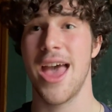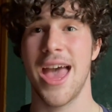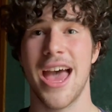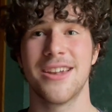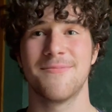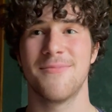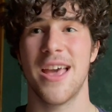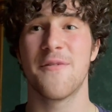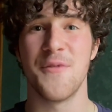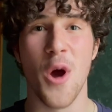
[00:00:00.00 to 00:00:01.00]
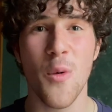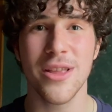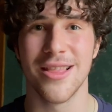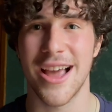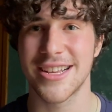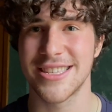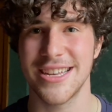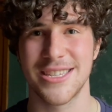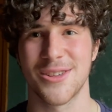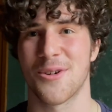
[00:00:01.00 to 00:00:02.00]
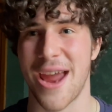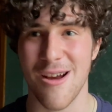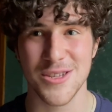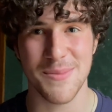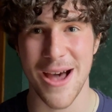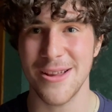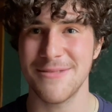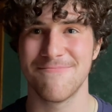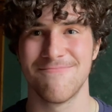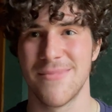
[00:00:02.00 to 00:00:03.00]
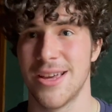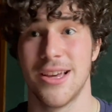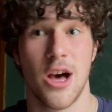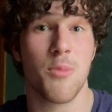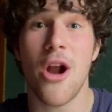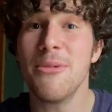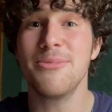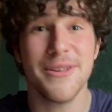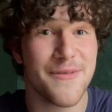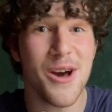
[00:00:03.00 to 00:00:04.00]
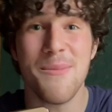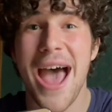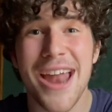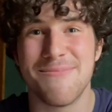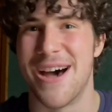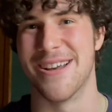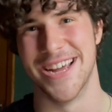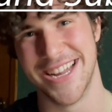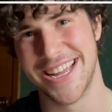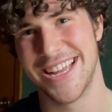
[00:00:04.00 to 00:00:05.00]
And if no one likes this or cares about it, I'll probably feel bad about it.